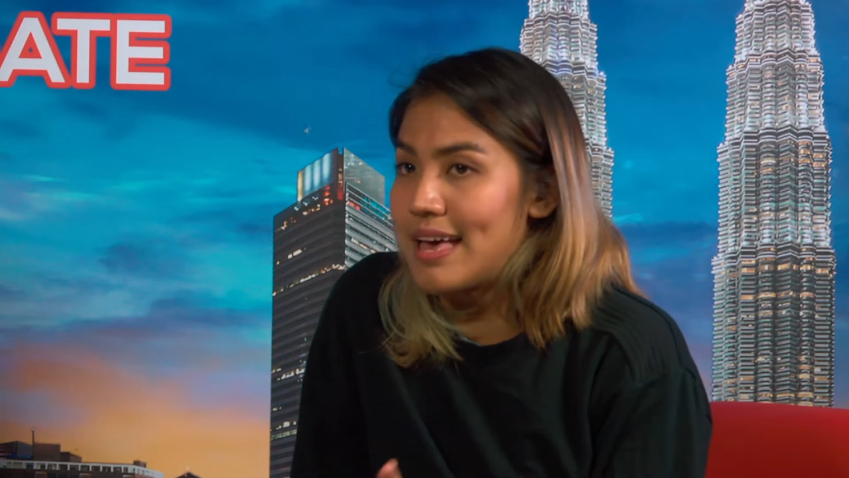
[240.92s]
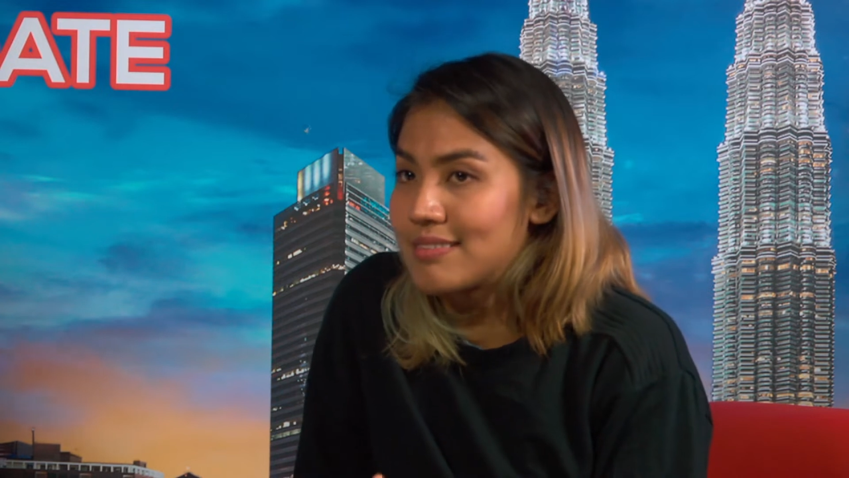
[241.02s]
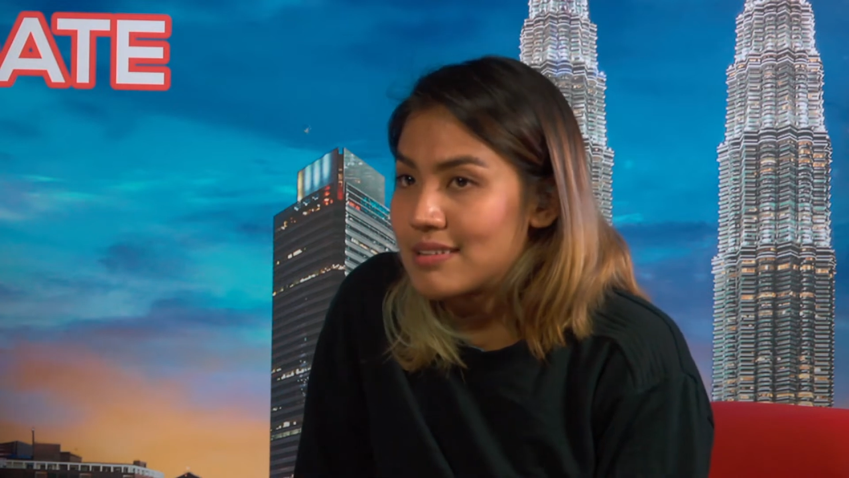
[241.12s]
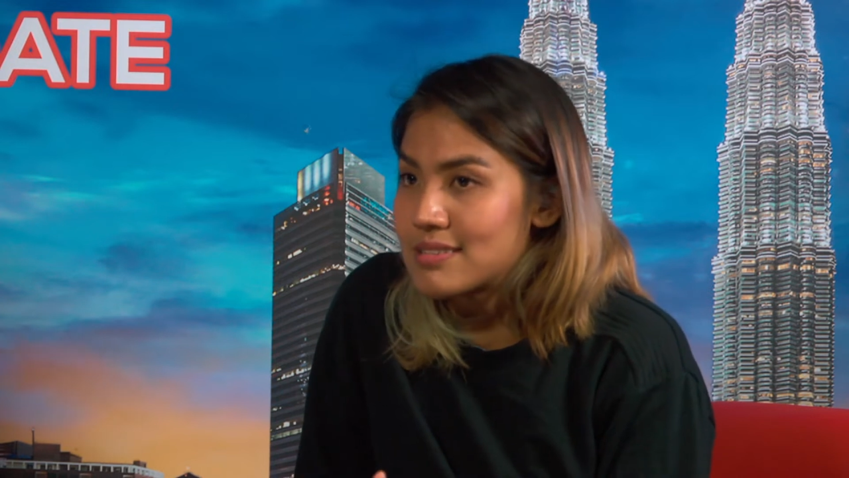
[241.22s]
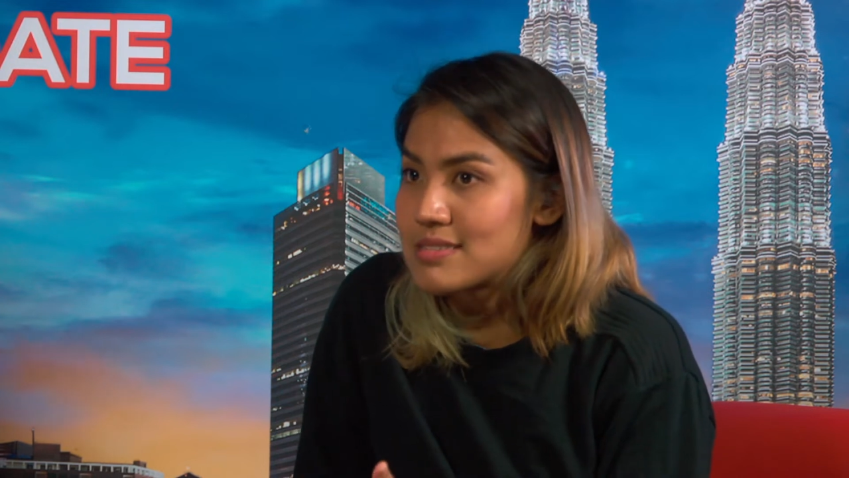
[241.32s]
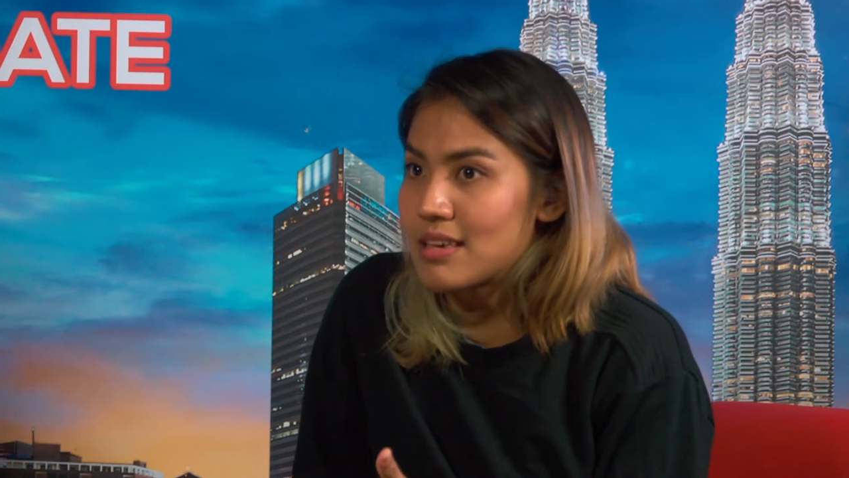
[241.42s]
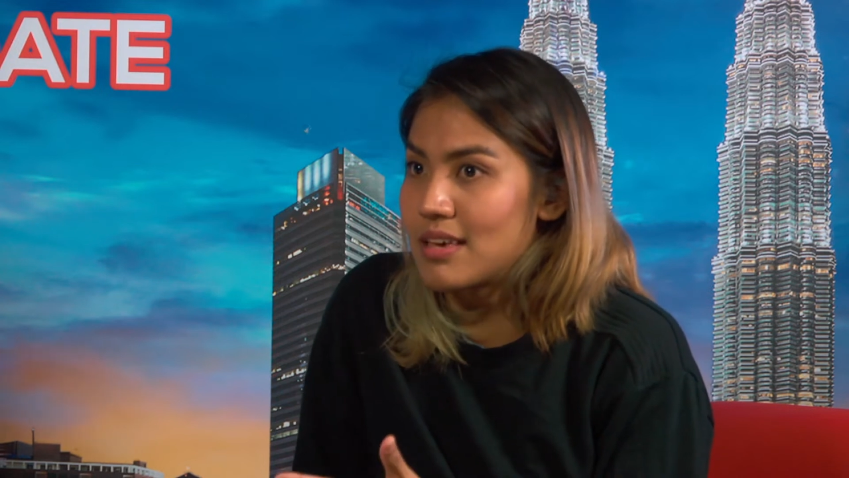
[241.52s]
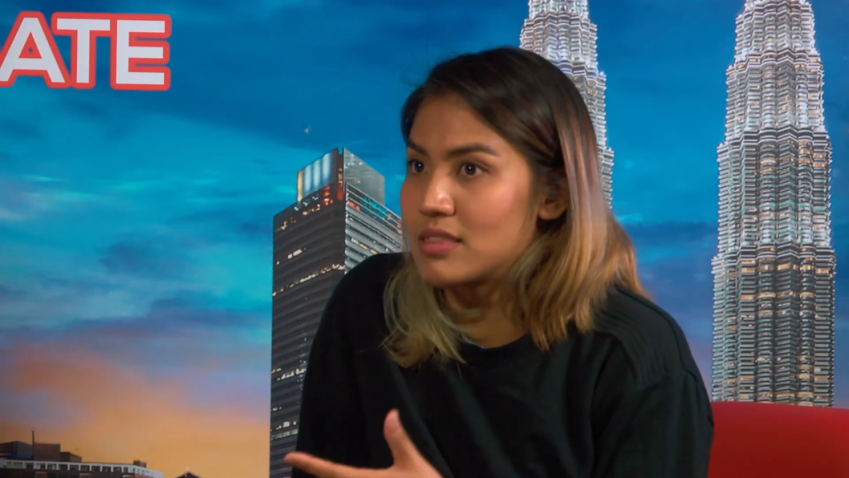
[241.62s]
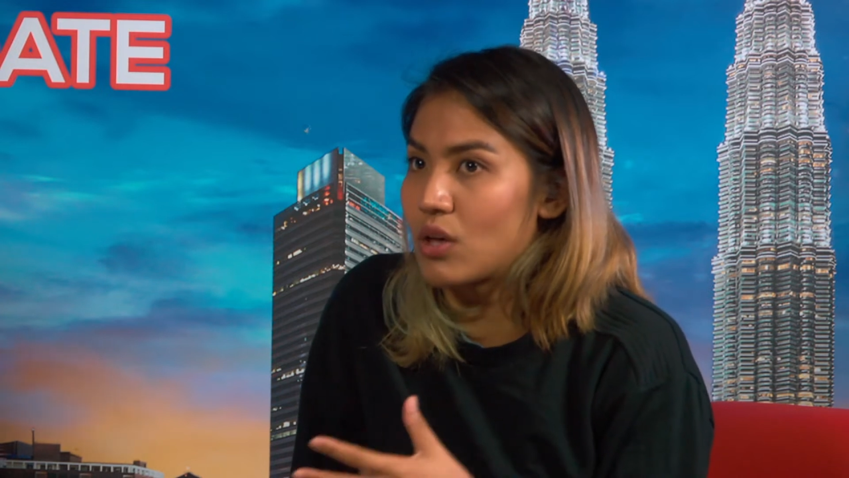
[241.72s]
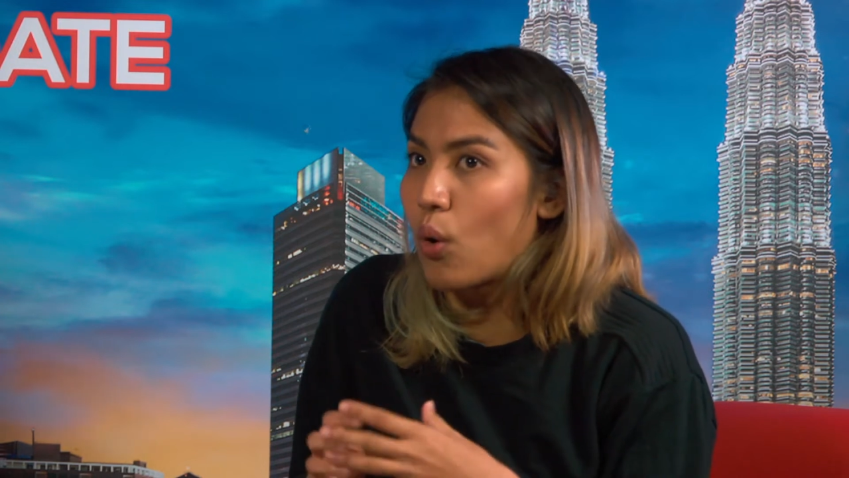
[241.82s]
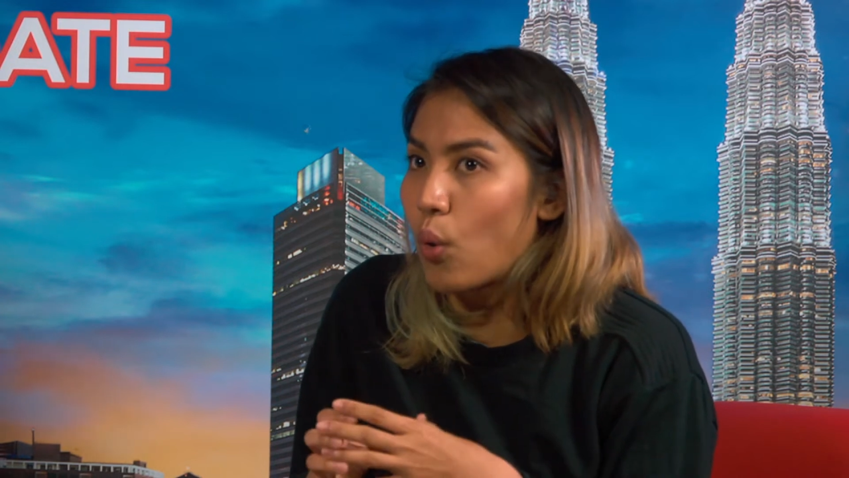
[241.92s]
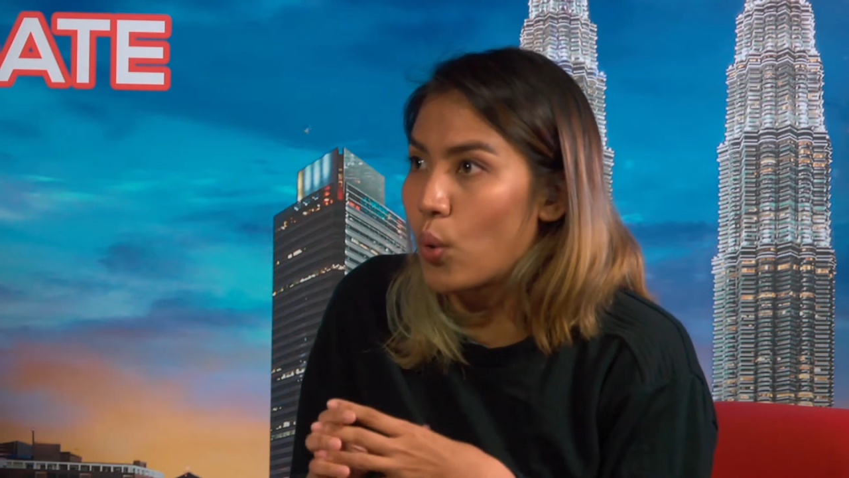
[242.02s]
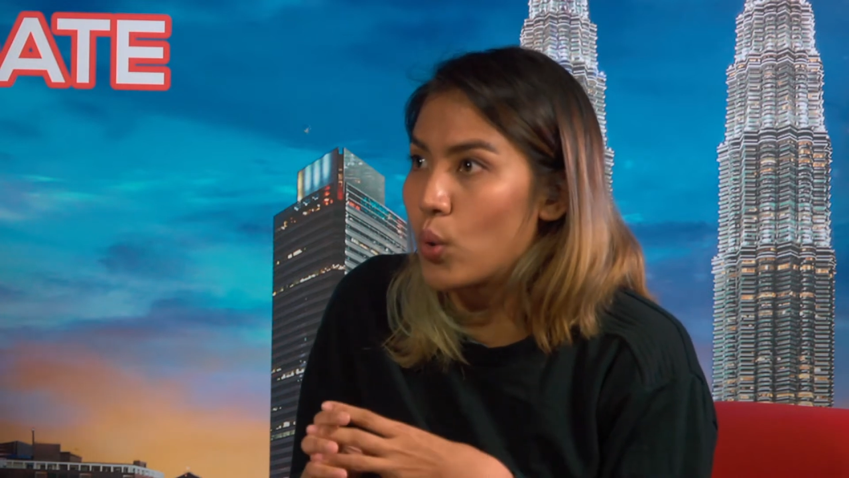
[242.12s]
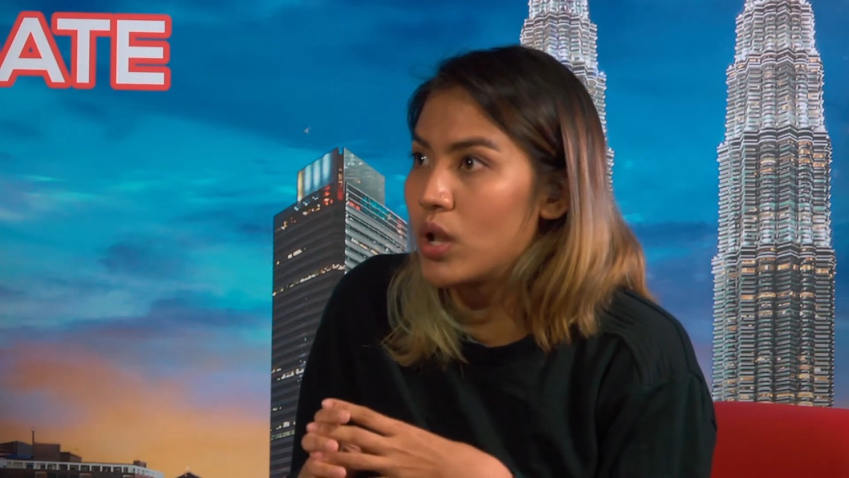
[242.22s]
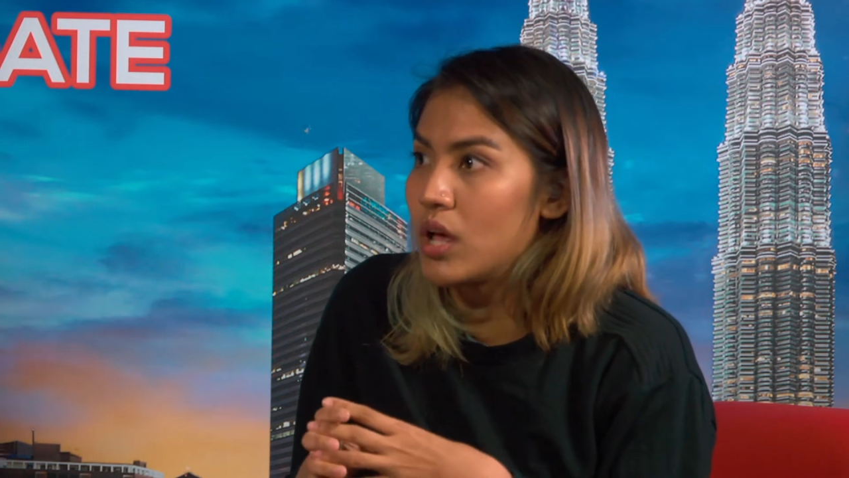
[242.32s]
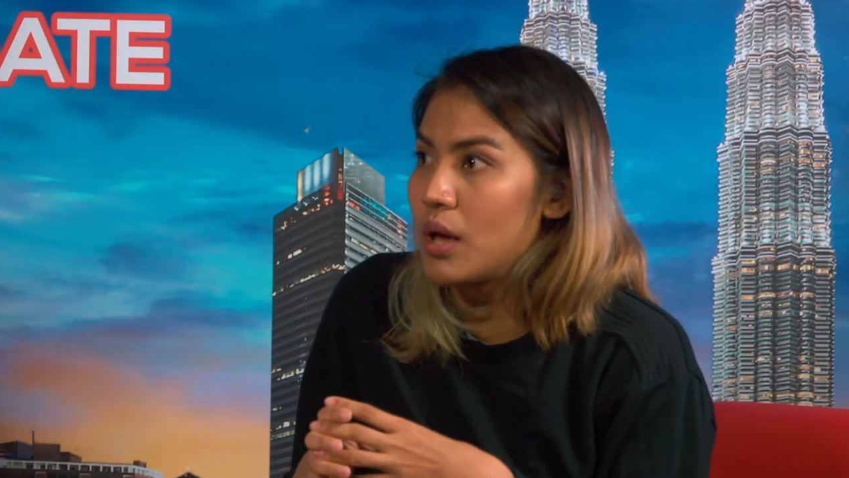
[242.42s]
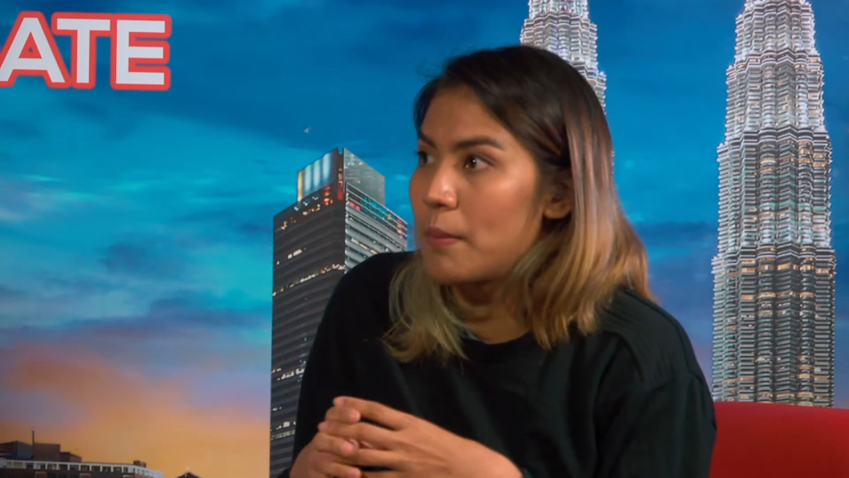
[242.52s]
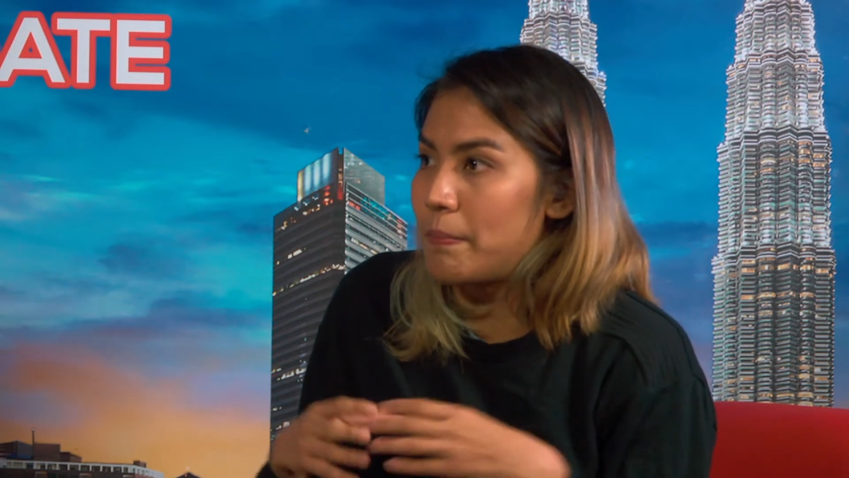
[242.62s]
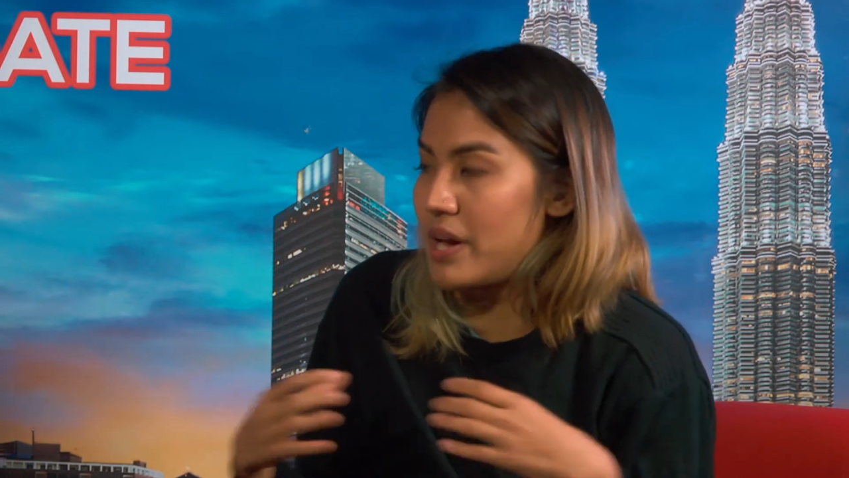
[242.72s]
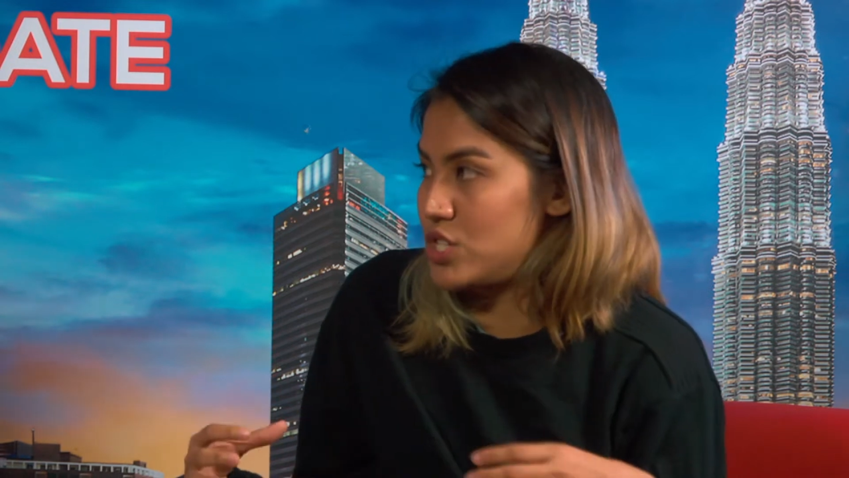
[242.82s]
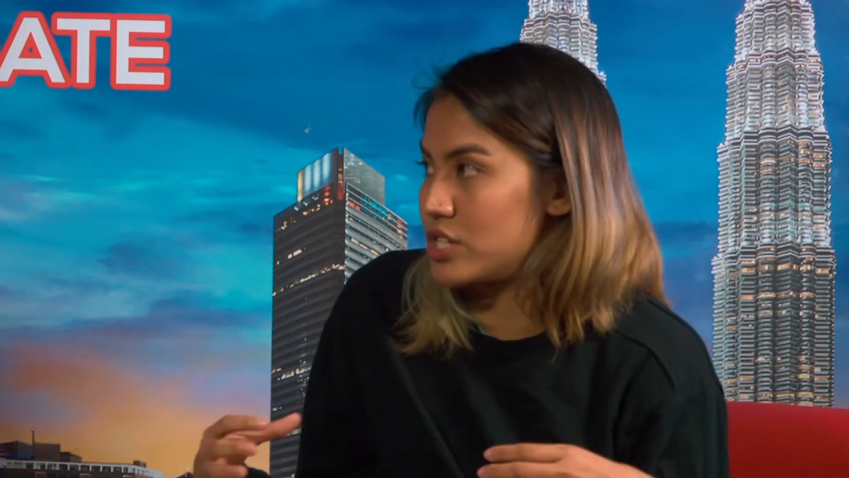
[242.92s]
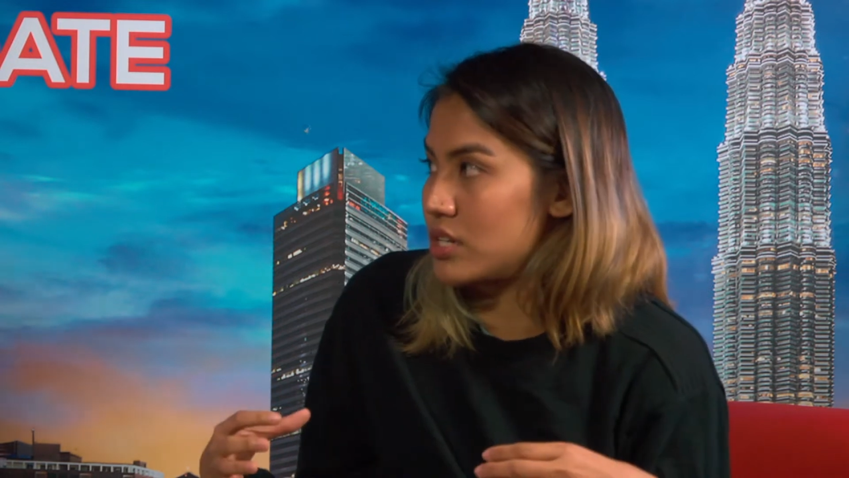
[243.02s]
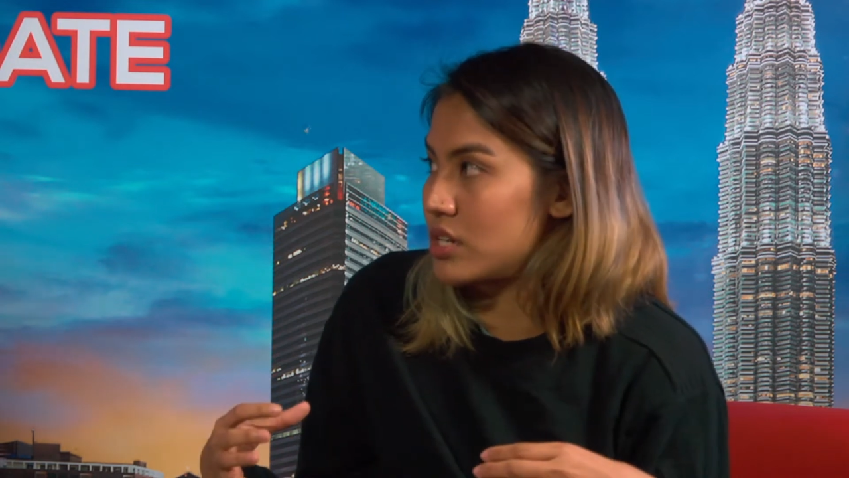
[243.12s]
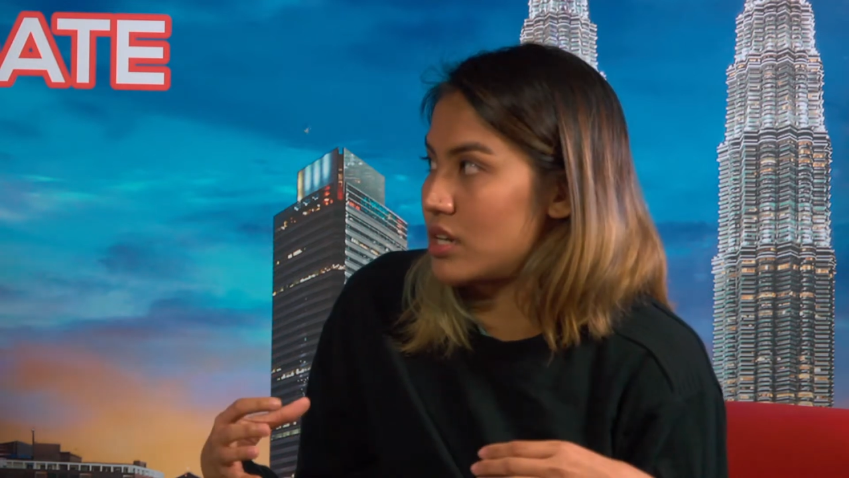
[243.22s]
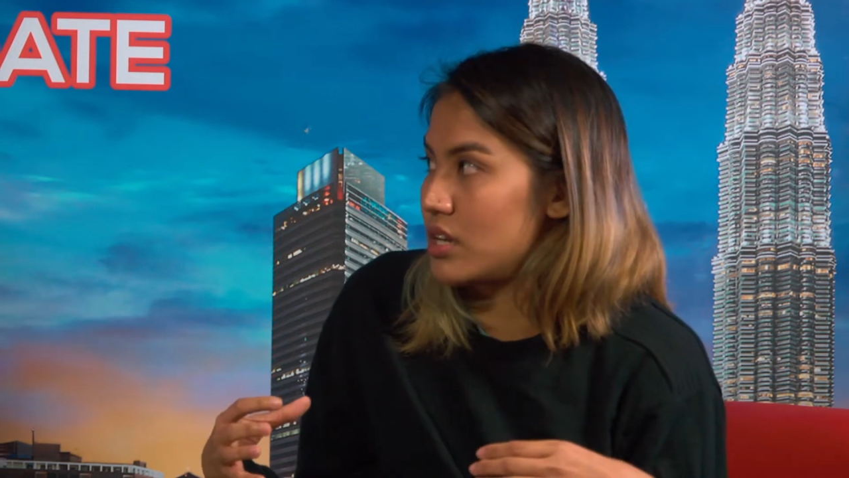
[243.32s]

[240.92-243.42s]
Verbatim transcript: athletes in the whole pageant,